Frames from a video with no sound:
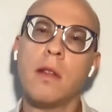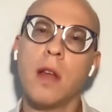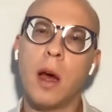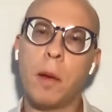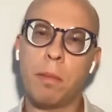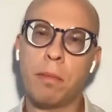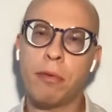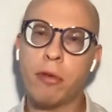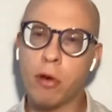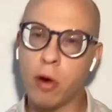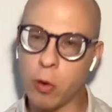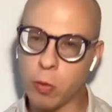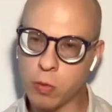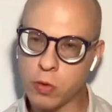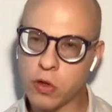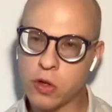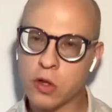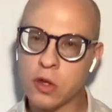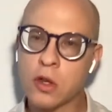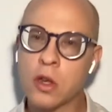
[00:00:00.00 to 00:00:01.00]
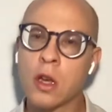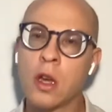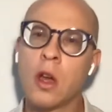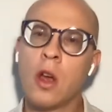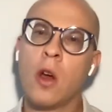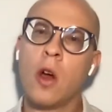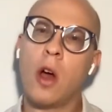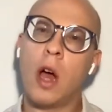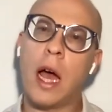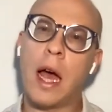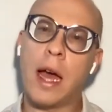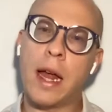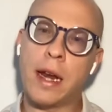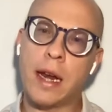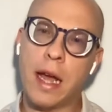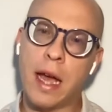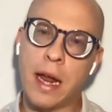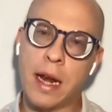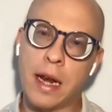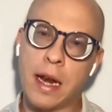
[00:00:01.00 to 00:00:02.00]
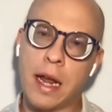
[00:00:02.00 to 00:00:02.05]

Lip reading: approach and